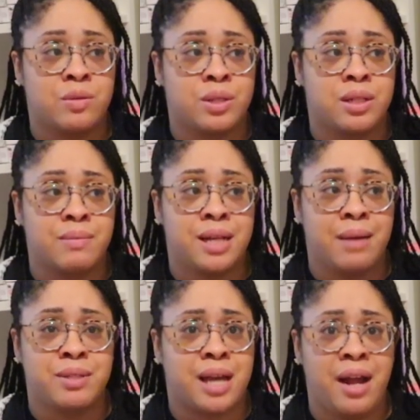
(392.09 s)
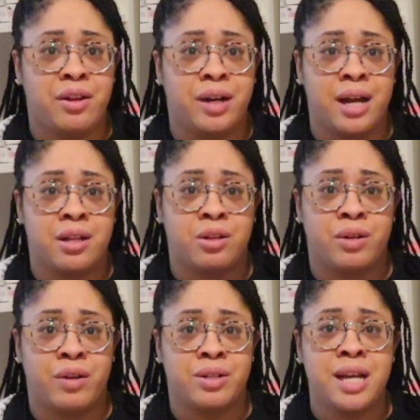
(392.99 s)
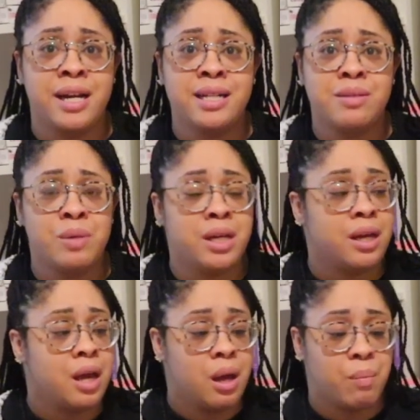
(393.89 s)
was sometimes Skylar got a little irritating to me,